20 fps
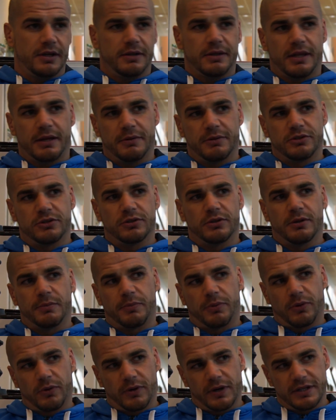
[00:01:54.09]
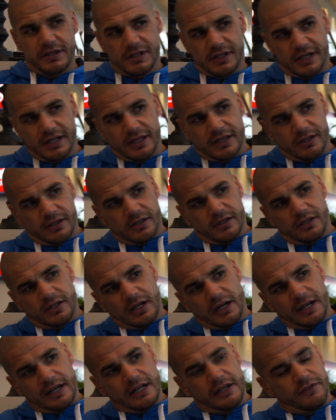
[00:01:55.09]
They were doing a ploy to get the
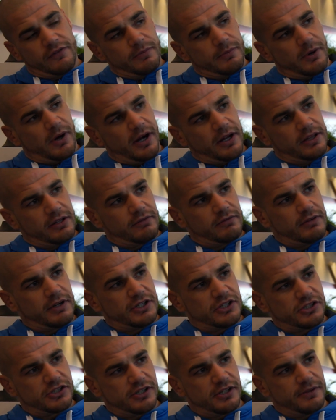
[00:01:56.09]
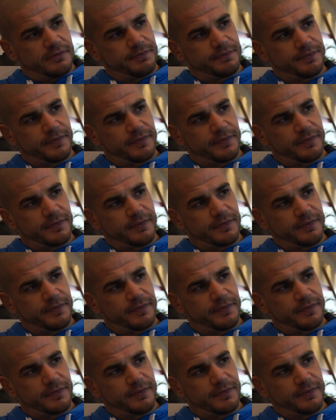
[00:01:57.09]
lady from behind the register.